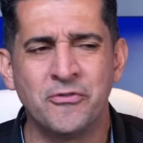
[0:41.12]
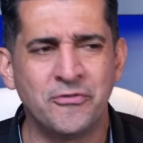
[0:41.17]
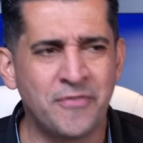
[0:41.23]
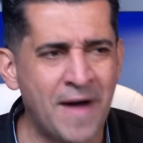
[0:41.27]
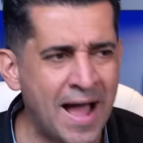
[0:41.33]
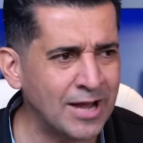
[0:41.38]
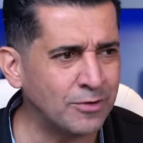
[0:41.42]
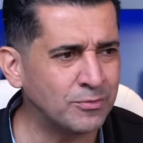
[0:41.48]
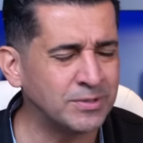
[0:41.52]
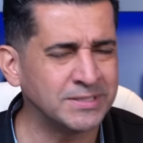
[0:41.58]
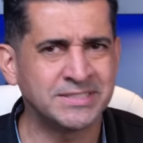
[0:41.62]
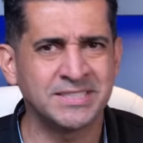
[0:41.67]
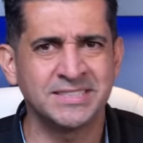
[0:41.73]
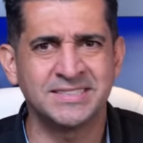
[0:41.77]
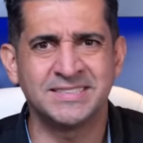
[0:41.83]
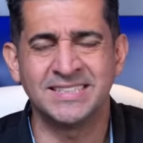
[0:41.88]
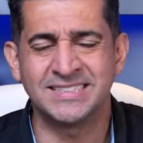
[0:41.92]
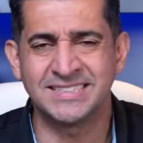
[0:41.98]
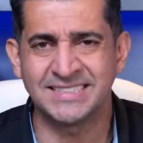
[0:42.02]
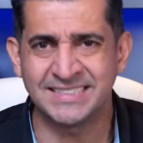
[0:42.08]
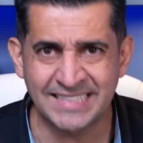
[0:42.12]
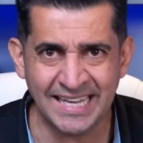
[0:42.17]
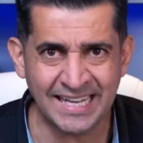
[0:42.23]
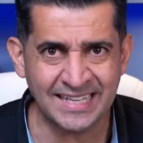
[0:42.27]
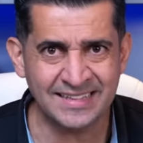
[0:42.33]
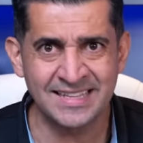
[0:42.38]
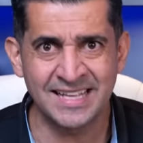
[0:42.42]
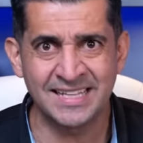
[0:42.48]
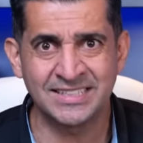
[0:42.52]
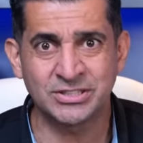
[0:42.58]
viruses, the
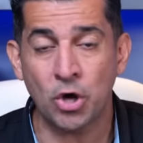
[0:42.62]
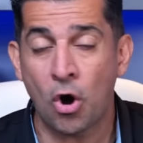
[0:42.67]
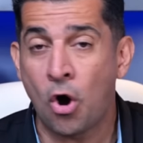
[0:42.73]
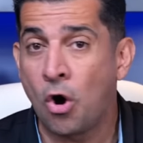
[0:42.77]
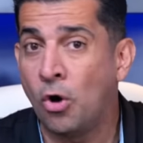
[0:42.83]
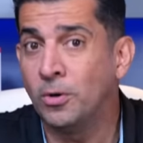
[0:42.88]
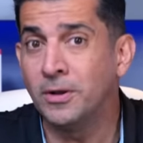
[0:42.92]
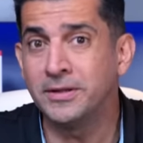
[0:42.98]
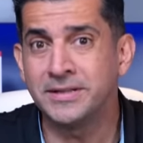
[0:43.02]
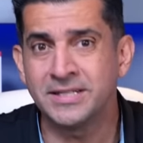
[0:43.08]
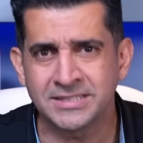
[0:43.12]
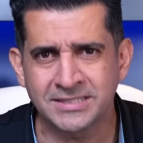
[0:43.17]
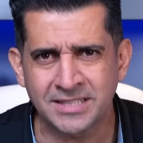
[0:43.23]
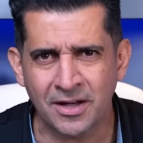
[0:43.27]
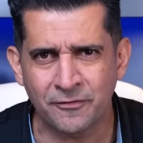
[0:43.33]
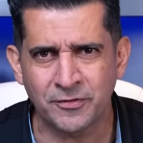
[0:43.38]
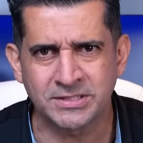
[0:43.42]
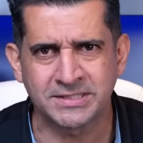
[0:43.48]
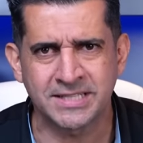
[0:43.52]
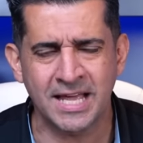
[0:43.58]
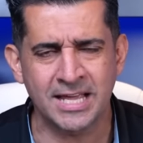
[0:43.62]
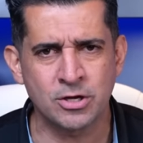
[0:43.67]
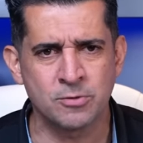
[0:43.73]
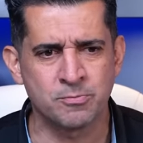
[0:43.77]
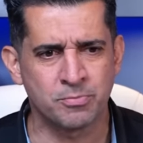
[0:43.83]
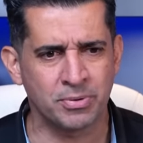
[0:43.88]
sickness, all of this stuff is taking